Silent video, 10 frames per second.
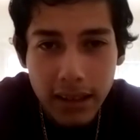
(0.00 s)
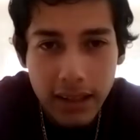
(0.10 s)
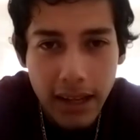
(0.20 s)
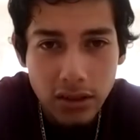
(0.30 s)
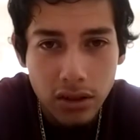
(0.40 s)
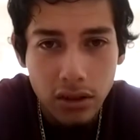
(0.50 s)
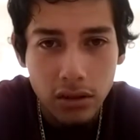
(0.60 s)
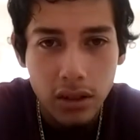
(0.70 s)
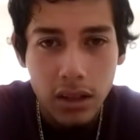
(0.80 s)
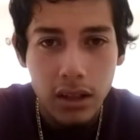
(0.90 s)
next to you.
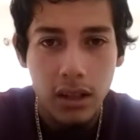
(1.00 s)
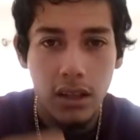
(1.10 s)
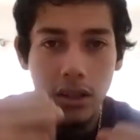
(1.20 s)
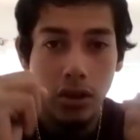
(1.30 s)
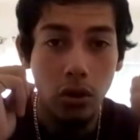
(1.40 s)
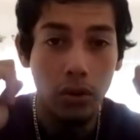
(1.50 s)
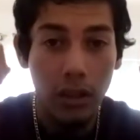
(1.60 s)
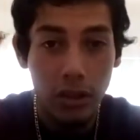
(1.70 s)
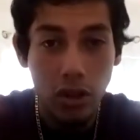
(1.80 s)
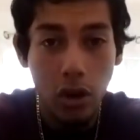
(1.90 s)
Dude
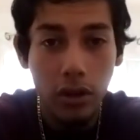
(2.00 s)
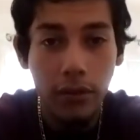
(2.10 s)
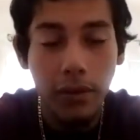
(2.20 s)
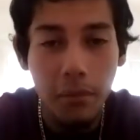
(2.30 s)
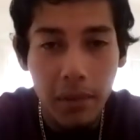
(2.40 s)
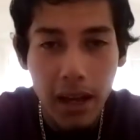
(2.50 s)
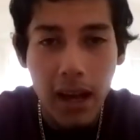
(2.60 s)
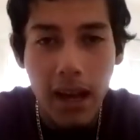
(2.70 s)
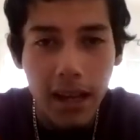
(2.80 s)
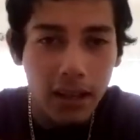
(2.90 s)
could choke you from
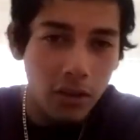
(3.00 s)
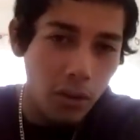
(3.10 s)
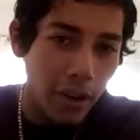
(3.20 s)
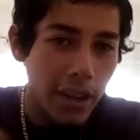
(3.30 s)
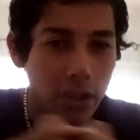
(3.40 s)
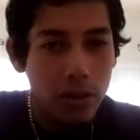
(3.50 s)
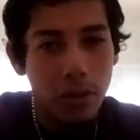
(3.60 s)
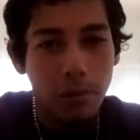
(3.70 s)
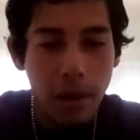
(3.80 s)
behind or hit you.